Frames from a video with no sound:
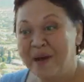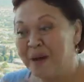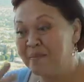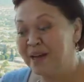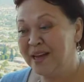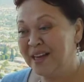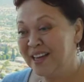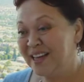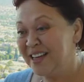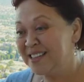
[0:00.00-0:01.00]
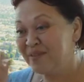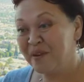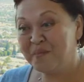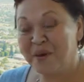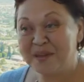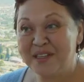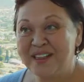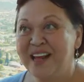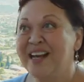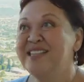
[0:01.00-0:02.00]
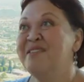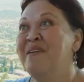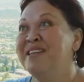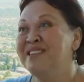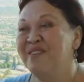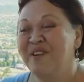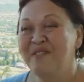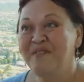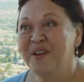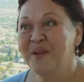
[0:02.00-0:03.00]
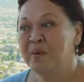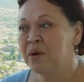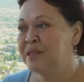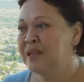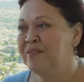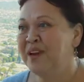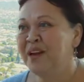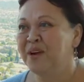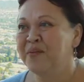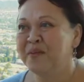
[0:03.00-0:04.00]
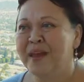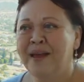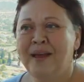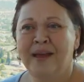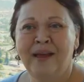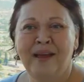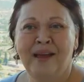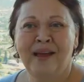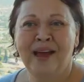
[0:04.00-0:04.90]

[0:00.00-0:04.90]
I'm a different person. Then I see myself on film or in TV, and I go, "What?"